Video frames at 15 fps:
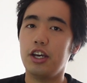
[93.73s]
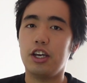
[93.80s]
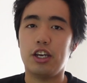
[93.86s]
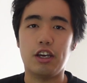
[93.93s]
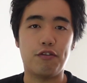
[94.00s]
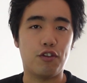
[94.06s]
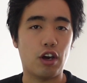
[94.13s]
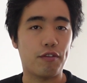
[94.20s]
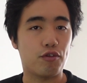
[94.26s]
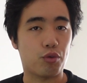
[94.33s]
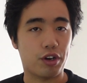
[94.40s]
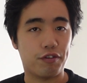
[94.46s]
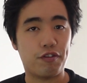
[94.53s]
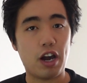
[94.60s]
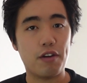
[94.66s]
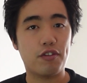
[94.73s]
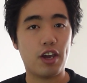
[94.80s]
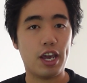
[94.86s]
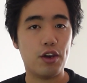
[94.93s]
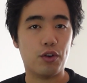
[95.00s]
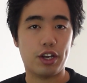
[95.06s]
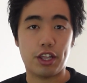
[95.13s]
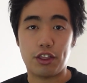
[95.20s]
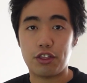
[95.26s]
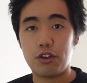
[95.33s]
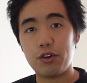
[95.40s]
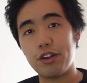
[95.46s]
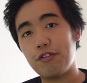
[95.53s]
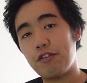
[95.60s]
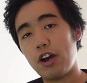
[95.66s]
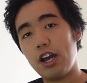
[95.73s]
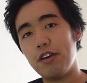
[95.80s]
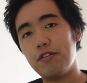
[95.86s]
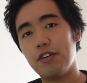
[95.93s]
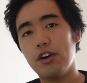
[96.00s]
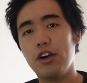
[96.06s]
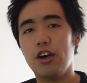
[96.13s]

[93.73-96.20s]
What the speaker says: If you have 25K, you'll get 35,